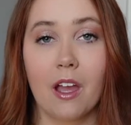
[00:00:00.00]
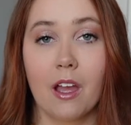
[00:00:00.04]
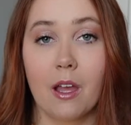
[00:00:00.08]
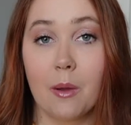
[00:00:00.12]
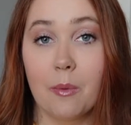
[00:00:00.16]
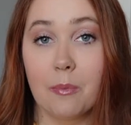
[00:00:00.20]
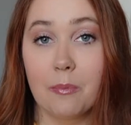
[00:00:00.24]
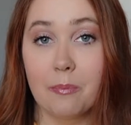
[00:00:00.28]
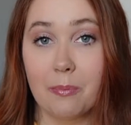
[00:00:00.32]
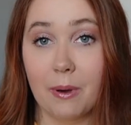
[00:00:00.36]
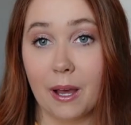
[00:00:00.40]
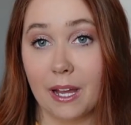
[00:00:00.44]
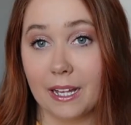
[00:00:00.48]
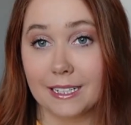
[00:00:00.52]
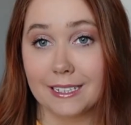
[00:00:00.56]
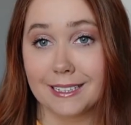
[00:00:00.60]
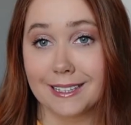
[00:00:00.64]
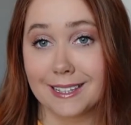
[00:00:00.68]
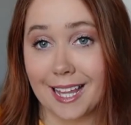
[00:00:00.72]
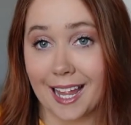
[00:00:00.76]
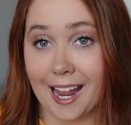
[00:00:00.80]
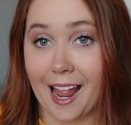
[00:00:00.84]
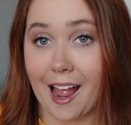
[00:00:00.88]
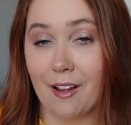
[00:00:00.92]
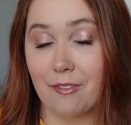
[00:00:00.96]

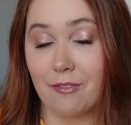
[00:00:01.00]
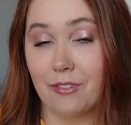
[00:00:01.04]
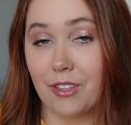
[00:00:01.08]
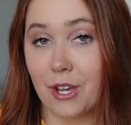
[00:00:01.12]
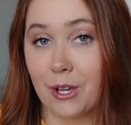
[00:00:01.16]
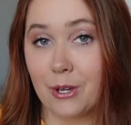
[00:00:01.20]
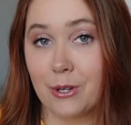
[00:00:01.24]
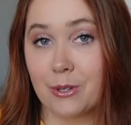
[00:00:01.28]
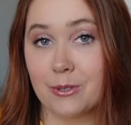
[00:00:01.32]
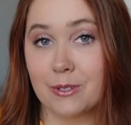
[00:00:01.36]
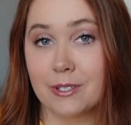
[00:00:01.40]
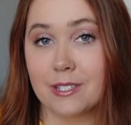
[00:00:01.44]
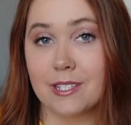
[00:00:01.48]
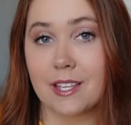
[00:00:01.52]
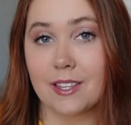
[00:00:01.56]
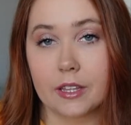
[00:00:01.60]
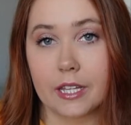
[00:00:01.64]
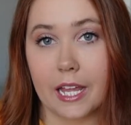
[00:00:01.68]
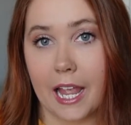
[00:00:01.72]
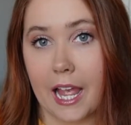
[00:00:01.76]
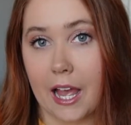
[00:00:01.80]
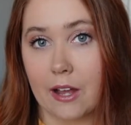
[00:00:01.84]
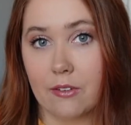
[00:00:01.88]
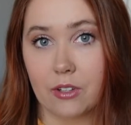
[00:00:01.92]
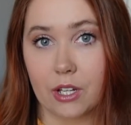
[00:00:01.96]
But they have those.
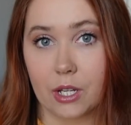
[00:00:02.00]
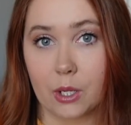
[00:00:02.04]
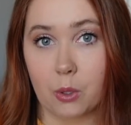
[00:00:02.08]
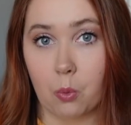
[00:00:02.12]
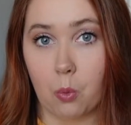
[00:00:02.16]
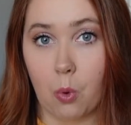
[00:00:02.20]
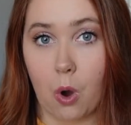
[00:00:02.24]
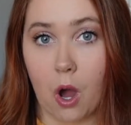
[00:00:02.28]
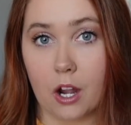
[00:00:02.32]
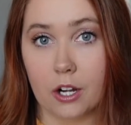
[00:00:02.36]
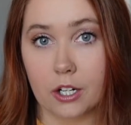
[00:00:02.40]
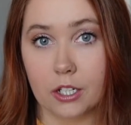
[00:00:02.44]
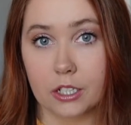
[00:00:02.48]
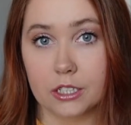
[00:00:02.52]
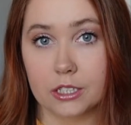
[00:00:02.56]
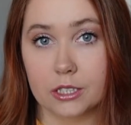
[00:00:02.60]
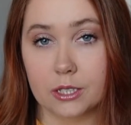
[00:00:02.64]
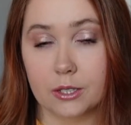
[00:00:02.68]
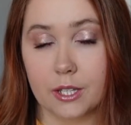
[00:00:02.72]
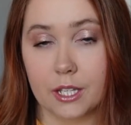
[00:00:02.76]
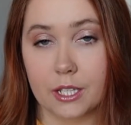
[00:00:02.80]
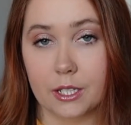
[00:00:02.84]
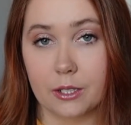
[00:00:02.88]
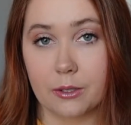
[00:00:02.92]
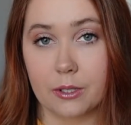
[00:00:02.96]
They have like water
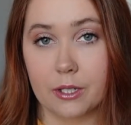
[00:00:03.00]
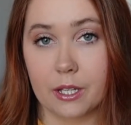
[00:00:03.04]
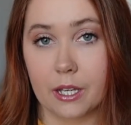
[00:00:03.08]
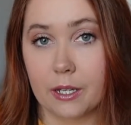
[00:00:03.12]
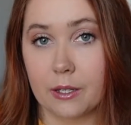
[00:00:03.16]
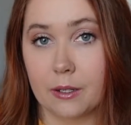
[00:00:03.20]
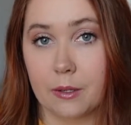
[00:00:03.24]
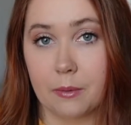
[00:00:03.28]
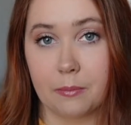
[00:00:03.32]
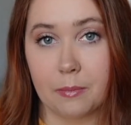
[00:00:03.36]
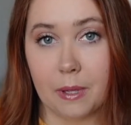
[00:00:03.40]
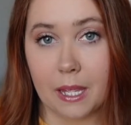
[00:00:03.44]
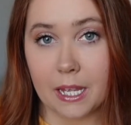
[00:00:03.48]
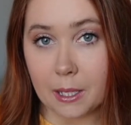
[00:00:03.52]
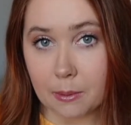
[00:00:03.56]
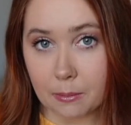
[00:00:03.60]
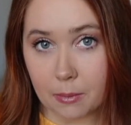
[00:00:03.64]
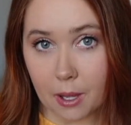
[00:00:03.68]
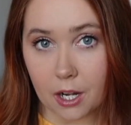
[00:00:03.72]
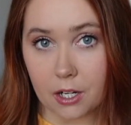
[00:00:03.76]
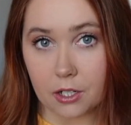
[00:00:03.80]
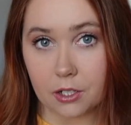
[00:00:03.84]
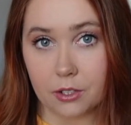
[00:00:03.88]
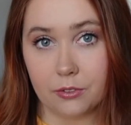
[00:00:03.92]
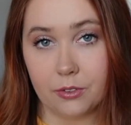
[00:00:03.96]
so that you can make a
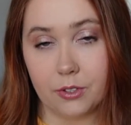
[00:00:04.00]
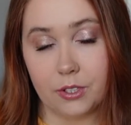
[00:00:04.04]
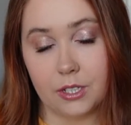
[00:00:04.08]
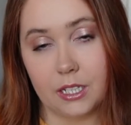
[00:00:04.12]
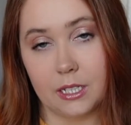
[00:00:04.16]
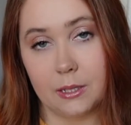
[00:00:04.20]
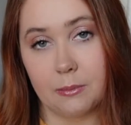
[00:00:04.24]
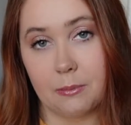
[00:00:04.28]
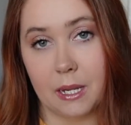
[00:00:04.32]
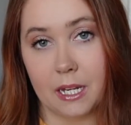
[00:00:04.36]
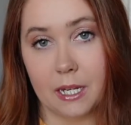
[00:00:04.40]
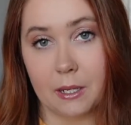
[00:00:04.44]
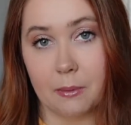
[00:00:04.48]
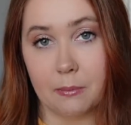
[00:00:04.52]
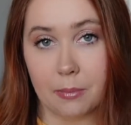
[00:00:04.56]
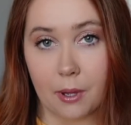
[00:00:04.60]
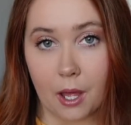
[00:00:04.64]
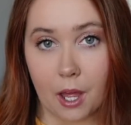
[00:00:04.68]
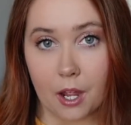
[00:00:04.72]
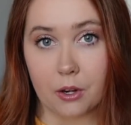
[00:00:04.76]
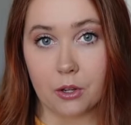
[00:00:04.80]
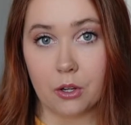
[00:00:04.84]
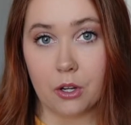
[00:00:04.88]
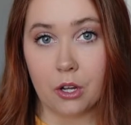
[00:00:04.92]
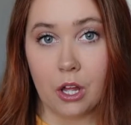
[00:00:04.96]
bottle if you need to make a
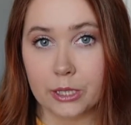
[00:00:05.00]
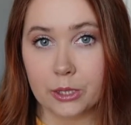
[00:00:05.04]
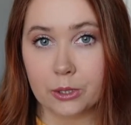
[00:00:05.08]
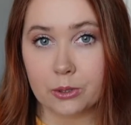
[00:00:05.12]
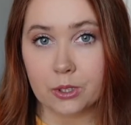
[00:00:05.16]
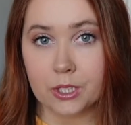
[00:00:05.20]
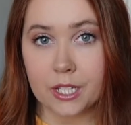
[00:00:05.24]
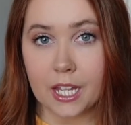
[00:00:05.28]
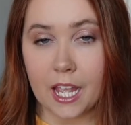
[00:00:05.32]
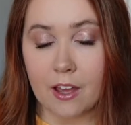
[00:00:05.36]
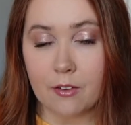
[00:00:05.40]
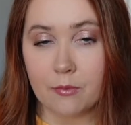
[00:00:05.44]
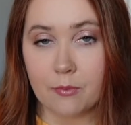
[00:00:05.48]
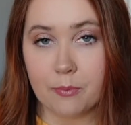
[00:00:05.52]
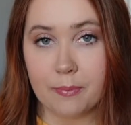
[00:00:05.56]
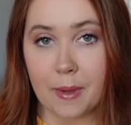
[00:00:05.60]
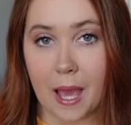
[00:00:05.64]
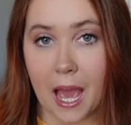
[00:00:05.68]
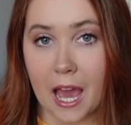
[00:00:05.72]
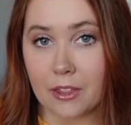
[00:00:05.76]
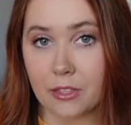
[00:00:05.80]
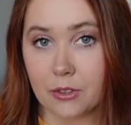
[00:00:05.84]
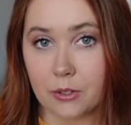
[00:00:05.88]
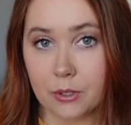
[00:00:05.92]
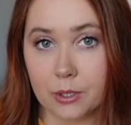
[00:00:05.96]
bottle. They usually have
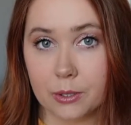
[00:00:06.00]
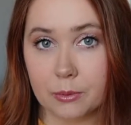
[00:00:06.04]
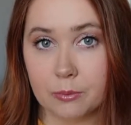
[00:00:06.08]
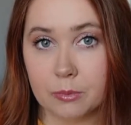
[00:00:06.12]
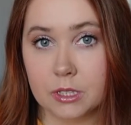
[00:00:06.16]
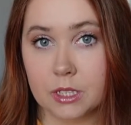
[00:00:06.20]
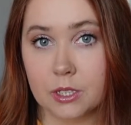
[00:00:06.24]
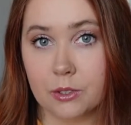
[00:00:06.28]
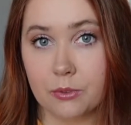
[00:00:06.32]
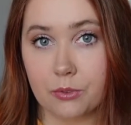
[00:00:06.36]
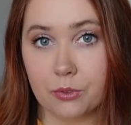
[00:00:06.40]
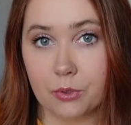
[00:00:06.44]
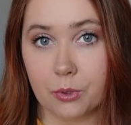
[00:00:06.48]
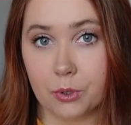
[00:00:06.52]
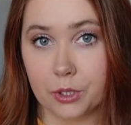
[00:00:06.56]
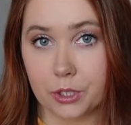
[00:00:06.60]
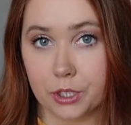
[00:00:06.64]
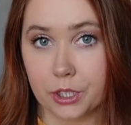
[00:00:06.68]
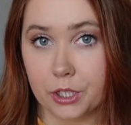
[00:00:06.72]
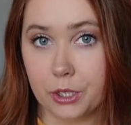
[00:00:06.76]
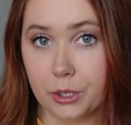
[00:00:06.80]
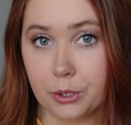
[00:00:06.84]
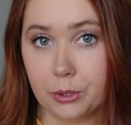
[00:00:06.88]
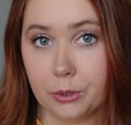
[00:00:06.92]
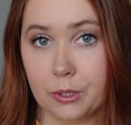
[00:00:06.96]
bathrooms for
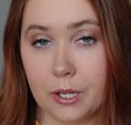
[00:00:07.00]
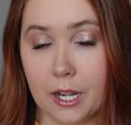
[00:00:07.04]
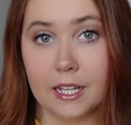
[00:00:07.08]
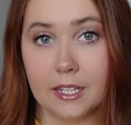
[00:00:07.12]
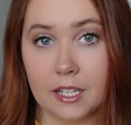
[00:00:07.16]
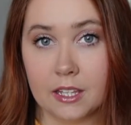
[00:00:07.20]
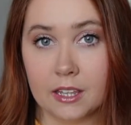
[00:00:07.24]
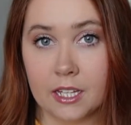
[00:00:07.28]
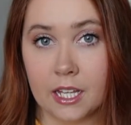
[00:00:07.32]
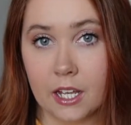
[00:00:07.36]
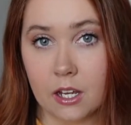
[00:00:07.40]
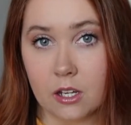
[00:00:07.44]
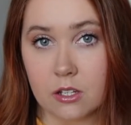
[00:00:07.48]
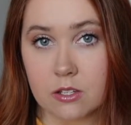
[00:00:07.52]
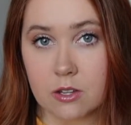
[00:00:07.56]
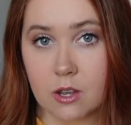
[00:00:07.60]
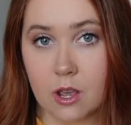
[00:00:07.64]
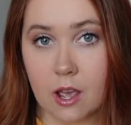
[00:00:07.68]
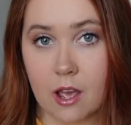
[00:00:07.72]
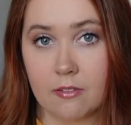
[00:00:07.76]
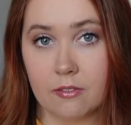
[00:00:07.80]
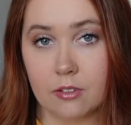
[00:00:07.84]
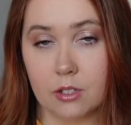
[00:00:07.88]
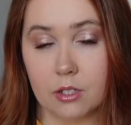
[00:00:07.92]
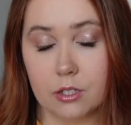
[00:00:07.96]
you. And then they also
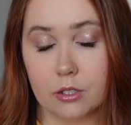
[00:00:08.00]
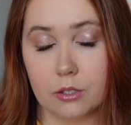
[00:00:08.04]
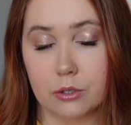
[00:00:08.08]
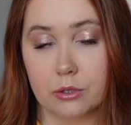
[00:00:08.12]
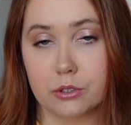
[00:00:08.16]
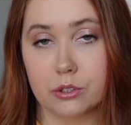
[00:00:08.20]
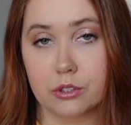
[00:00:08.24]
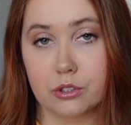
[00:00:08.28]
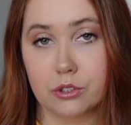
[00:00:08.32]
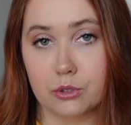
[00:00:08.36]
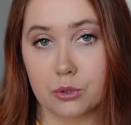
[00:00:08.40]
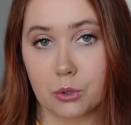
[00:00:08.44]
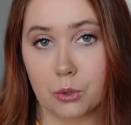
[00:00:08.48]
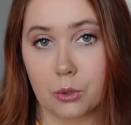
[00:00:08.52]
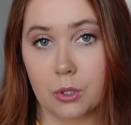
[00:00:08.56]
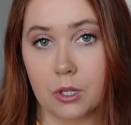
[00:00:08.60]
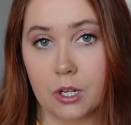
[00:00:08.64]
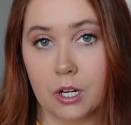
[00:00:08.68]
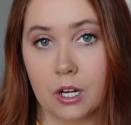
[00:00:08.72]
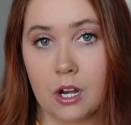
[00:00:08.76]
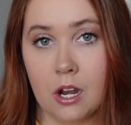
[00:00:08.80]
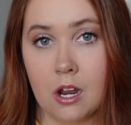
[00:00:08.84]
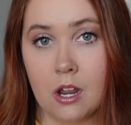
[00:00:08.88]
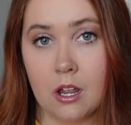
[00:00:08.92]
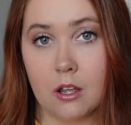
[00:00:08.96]
have a little
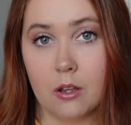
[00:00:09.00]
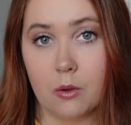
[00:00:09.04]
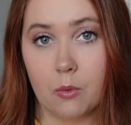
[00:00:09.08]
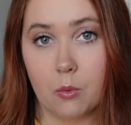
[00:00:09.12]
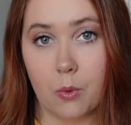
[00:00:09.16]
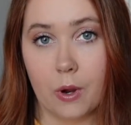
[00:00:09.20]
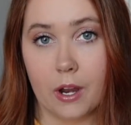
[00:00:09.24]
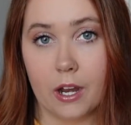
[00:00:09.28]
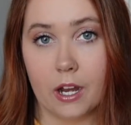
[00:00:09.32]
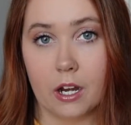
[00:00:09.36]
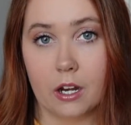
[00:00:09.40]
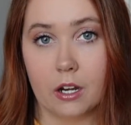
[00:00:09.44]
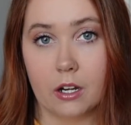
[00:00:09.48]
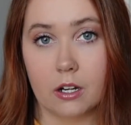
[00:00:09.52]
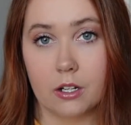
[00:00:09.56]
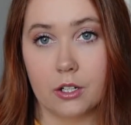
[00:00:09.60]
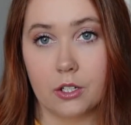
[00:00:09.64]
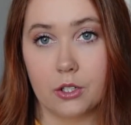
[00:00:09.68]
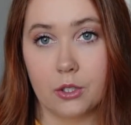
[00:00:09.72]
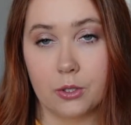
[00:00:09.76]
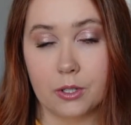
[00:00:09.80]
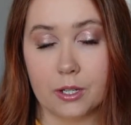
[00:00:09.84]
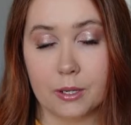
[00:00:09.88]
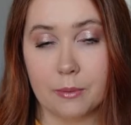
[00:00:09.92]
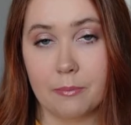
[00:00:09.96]
store where
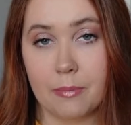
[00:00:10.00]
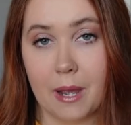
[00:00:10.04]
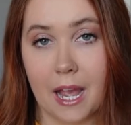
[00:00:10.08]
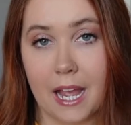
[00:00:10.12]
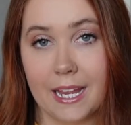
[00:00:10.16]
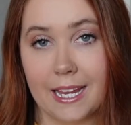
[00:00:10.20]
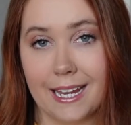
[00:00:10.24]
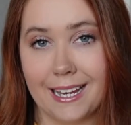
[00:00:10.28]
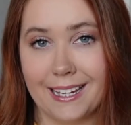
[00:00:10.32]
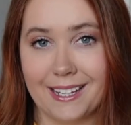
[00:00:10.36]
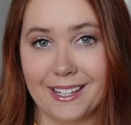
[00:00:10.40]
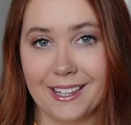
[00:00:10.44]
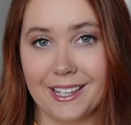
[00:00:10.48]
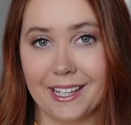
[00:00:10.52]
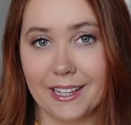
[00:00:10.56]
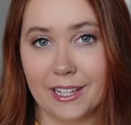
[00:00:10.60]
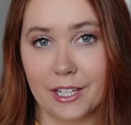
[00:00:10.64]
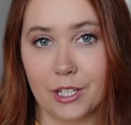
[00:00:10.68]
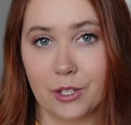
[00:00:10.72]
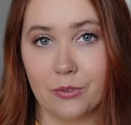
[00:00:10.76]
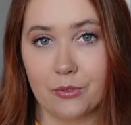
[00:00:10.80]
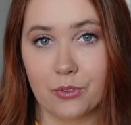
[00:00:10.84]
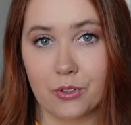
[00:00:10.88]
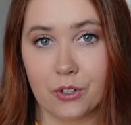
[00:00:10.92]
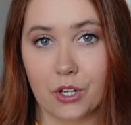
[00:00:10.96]
you can buy anything that
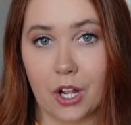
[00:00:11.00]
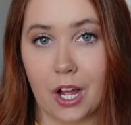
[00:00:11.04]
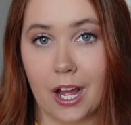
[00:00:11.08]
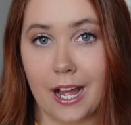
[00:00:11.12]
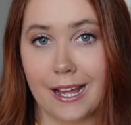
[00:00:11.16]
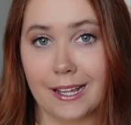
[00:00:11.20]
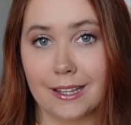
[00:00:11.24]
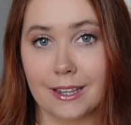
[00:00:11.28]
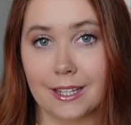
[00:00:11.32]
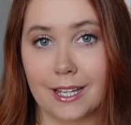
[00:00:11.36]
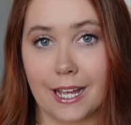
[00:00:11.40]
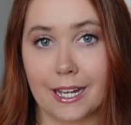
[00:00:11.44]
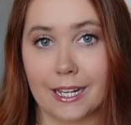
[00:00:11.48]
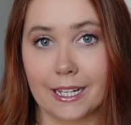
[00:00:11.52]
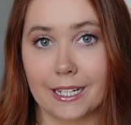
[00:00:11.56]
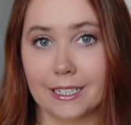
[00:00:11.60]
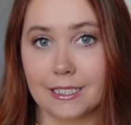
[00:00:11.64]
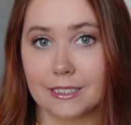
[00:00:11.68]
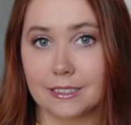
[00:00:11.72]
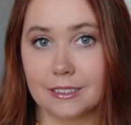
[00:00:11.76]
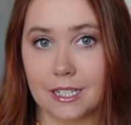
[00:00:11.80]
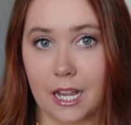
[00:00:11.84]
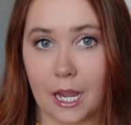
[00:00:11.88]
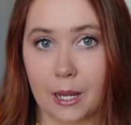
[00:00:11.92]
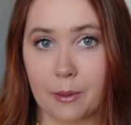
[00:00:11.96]
you forgot,
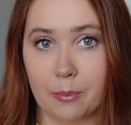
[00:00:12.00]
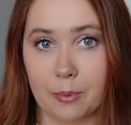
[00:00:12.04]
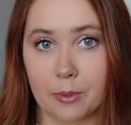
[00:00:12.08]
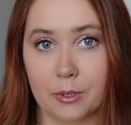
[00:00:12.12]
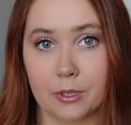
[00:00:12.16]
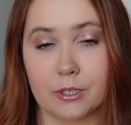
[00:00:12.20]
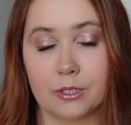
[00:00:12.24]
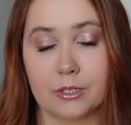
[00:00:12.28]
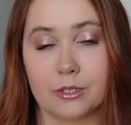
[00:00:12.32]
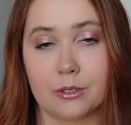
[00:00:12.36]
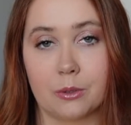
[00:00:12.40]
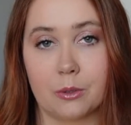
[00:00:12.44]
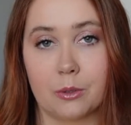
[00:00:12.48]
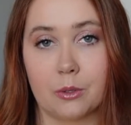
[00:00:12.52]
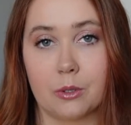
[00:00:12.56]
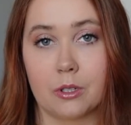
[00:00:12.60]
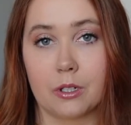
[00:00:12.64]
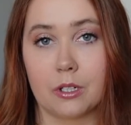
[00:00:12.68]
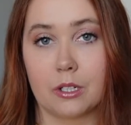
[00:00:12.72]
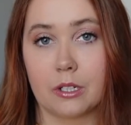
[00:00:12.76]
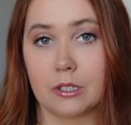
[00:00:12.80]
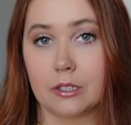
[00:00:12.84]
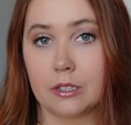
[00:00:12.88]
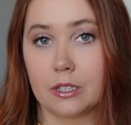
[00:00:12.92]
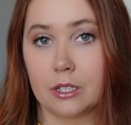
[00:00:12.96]
like diapers
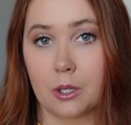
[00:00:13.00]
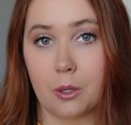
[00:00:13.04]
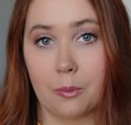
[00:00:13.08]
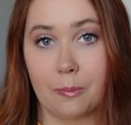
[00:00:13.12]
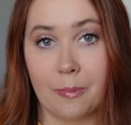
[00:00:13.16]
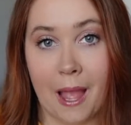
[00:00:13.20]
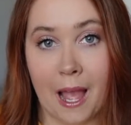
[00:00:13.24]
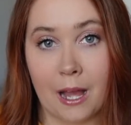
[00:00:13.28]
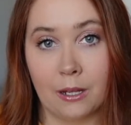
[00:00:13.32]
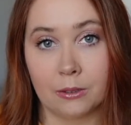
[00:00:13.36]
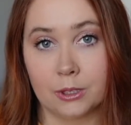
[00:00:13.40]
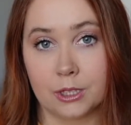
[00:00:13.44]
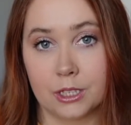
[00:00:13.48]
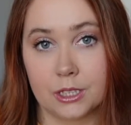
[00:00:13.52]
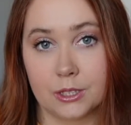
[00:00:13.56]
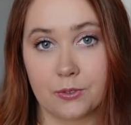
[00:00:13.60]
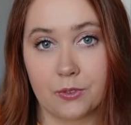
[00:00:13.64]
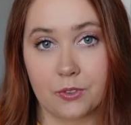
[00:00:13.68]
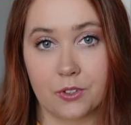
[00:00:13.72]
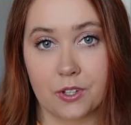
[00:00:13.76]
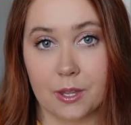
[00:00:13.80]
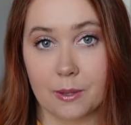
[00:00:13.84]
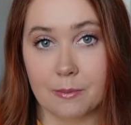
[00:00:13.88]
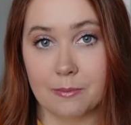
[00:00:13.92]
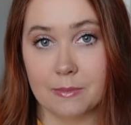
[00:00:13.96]
or little pouches
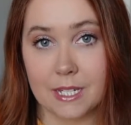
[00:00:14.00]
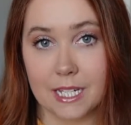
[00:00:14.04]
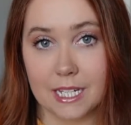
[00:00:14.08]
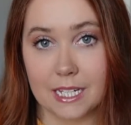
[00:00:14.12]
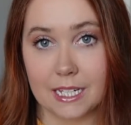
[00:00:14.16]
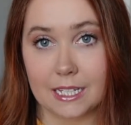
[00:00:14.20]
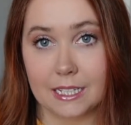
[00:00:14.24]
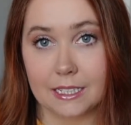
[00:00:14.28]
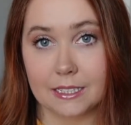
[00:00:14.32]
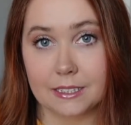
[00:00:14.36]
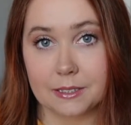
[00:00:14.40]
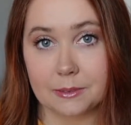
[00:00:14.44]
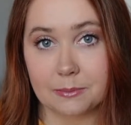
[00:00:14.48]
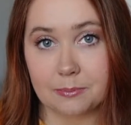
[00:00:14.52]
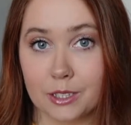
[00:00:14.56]
for them to eat.